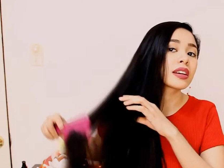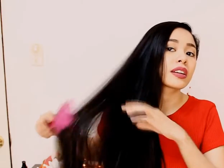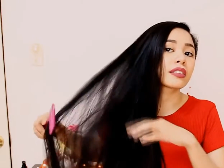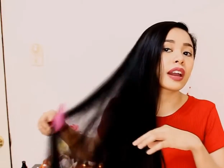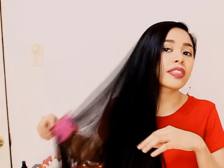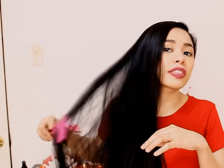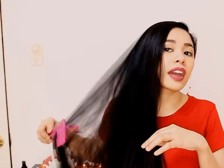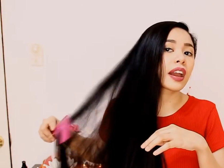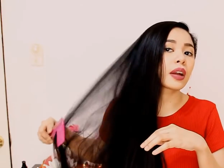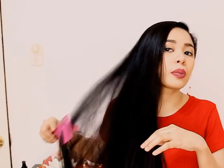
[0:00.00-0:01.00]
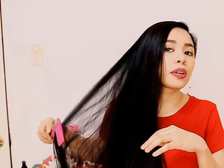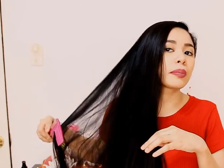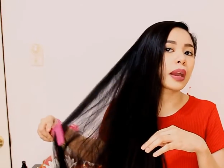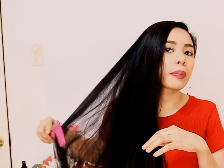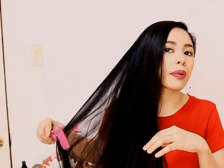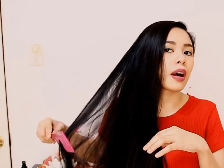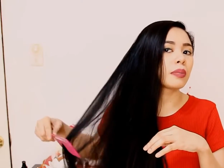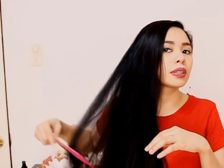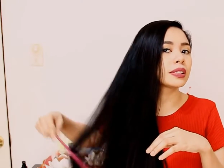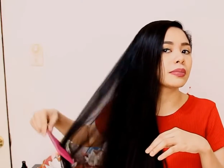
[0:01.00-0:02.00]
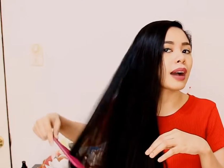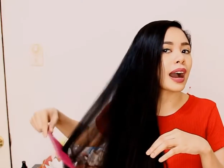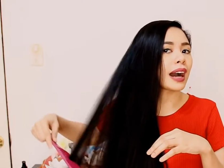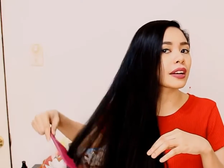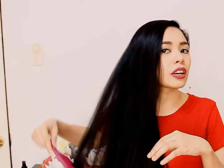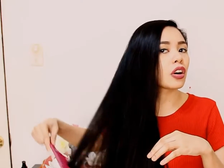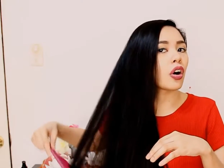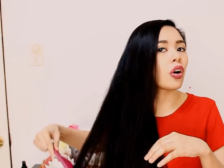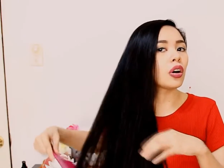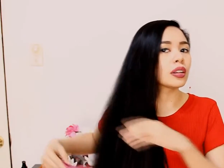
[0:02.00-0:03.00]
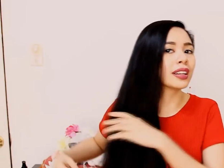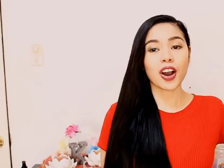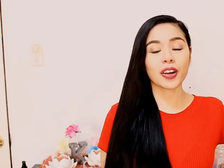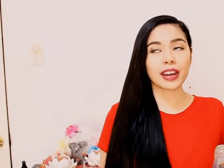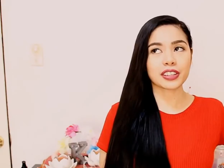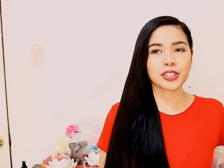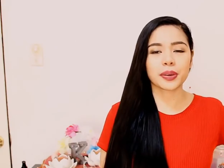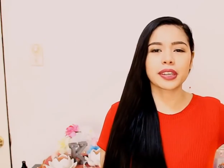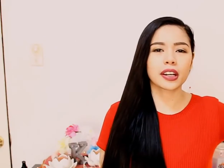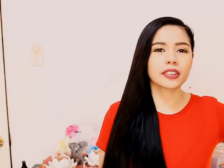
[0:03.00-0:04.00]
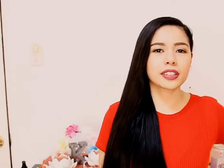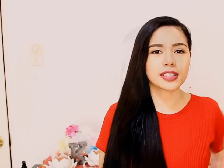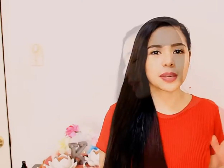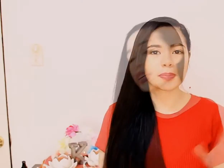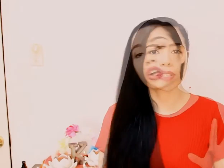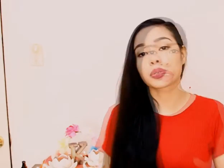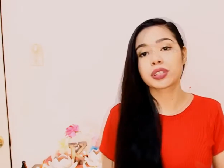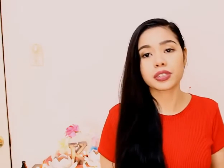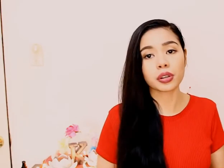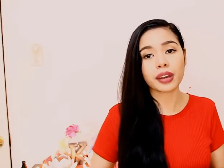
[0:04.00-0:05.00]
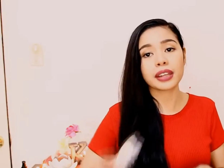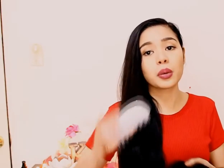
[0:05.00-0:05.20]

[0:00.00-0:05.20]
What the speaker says: Ridding your hair or tangles beforehand will result in a cleaner, more even cut.